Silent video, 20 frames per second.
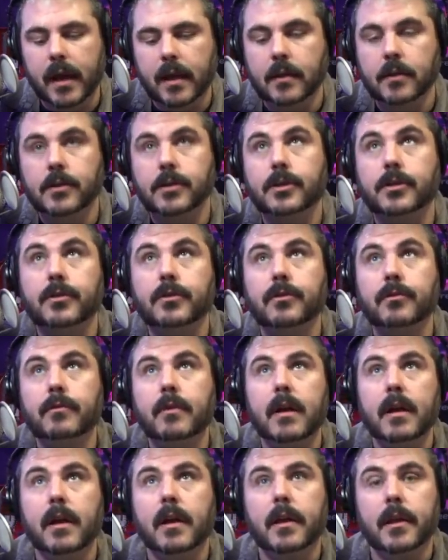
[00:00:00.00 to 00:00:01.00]

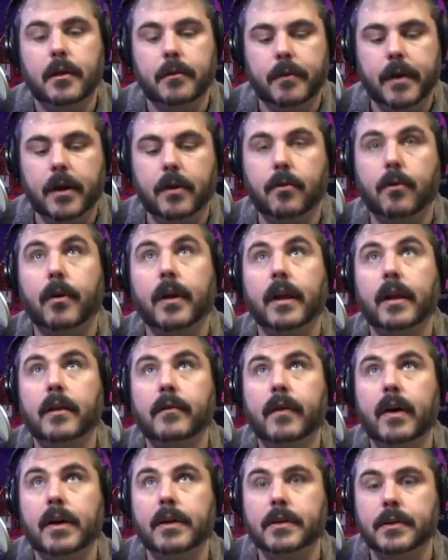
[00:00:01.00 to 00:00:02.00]
into the recording
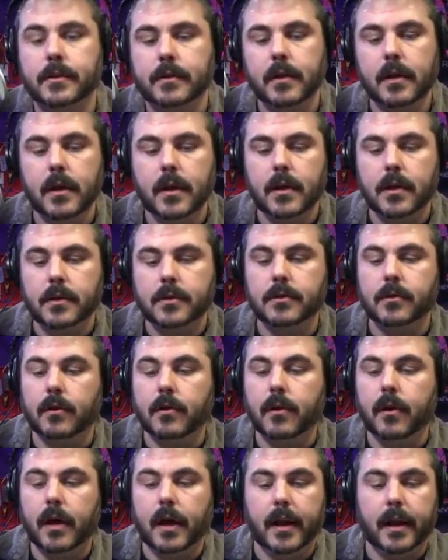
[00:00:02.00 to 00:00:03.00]
device. So I'll
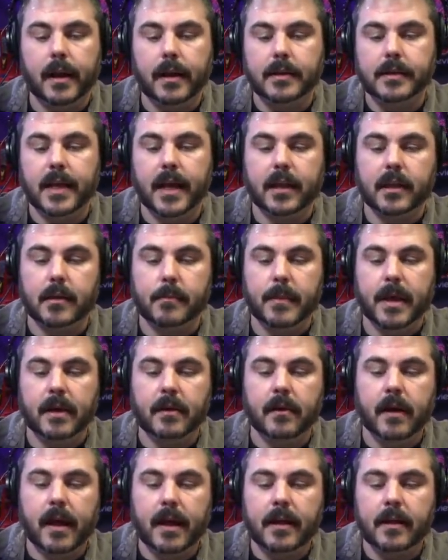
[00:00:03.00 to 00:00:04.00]
go ahead and take the
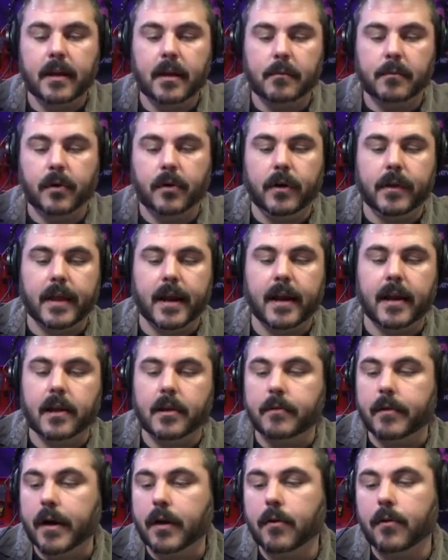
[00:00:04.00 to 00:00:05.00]
male end and plug that
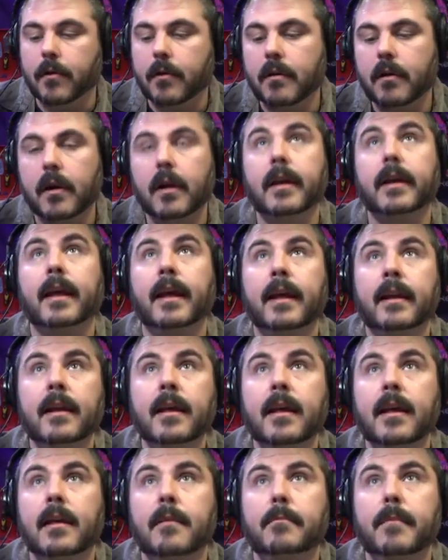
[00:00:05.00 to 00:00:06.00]
into the recorder. Again,
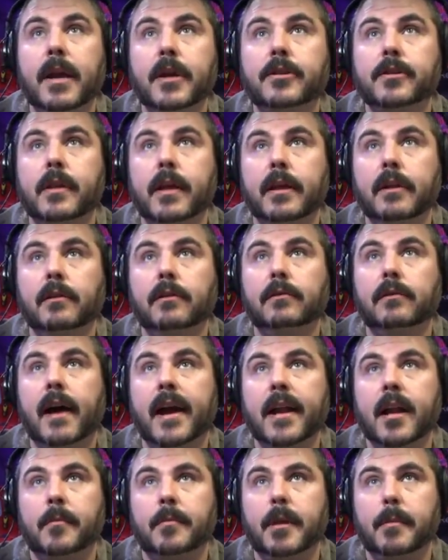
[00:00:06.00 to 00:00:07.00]
make sure that you
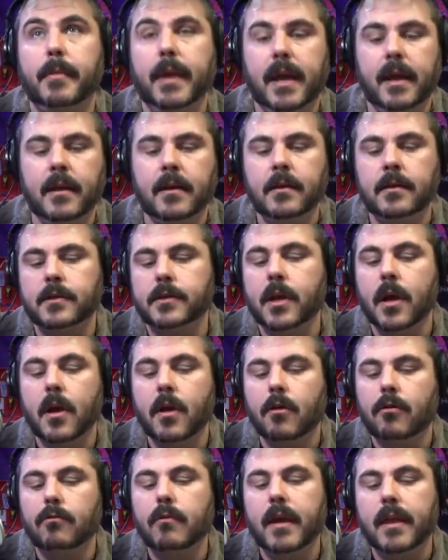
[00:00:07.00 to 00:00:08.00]
line up the pins
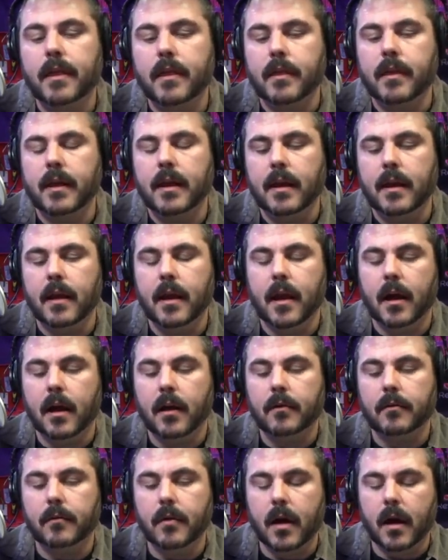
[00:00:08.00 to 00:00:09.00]
with the
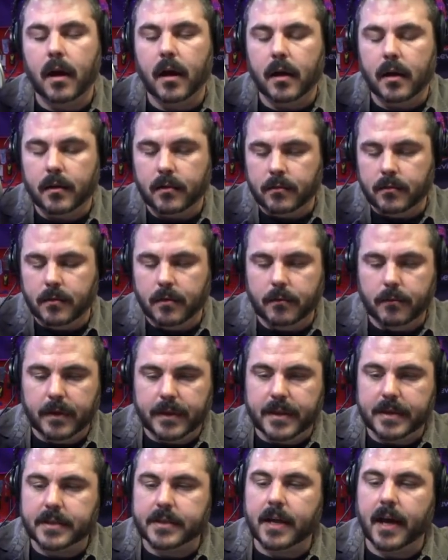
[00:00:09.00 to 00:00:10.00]

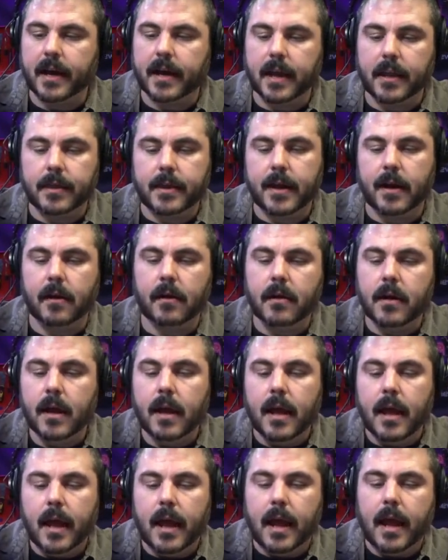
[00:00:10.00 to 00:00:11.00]
socket there,
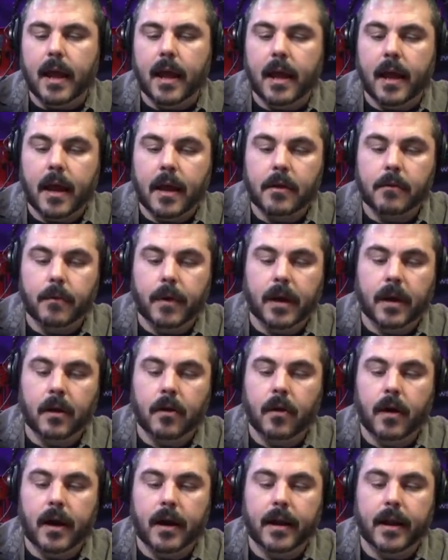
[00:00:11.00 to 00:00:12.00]
and we can
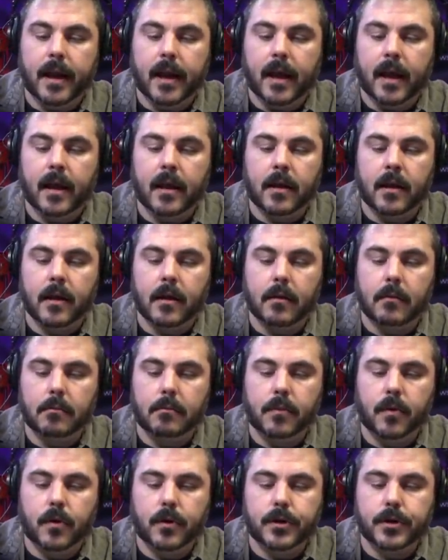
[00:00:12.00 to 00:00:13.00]
go ahead and
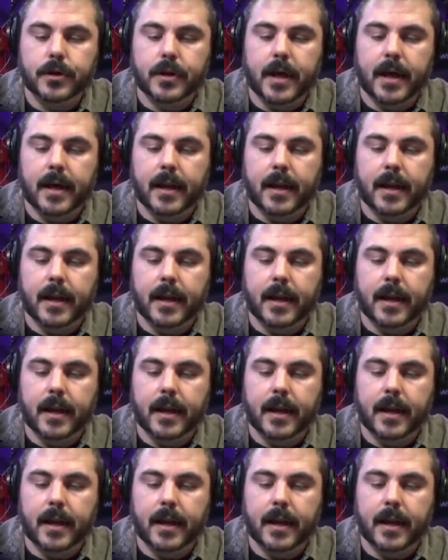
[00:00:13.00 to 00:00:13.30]
push